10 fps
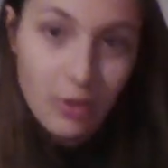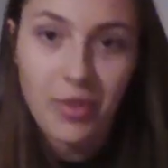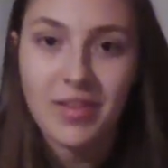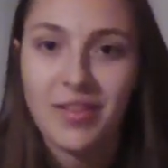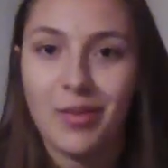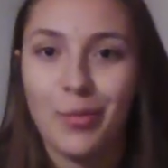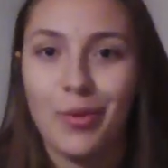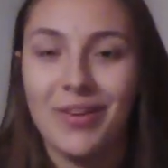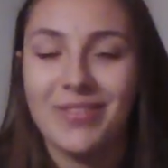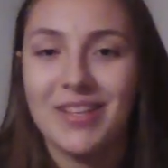Oh, that's not the
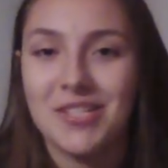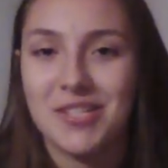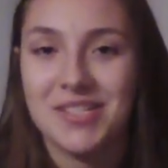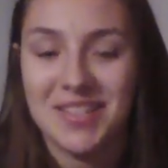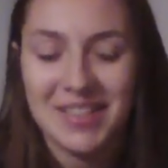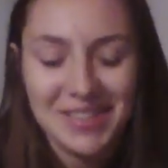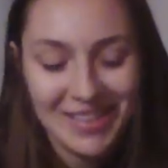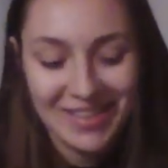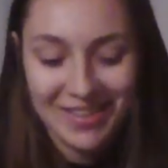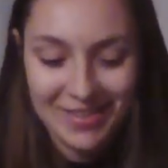brand, that's just
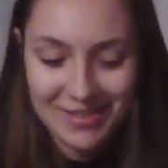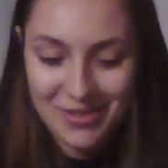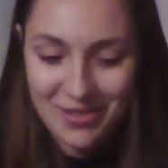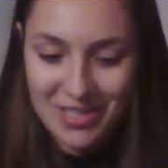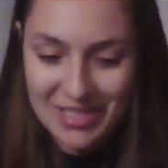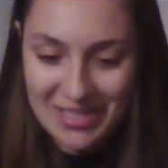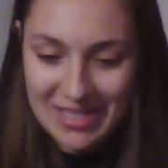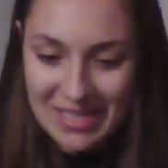an instruction.